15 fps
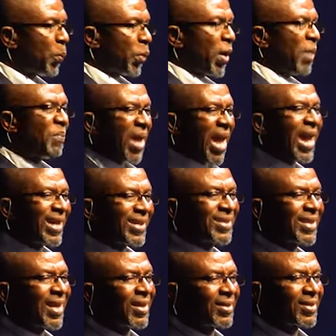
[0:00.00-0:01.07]

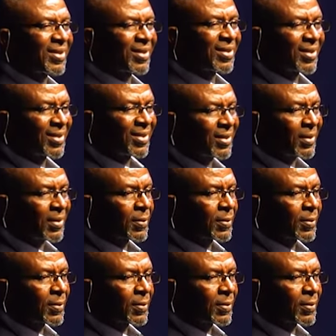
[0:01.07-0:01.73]
prepares us.